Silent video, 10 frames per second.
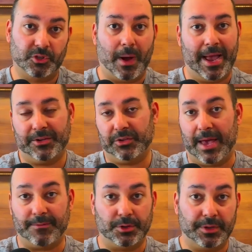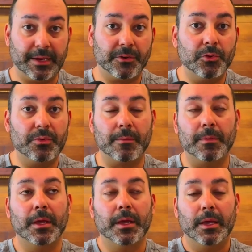So I actually have a link to
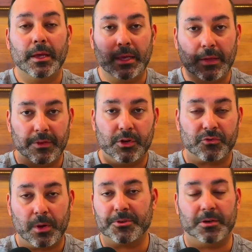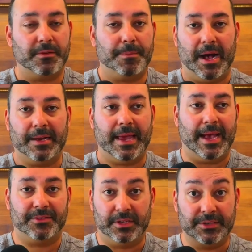them in the description of the podcast.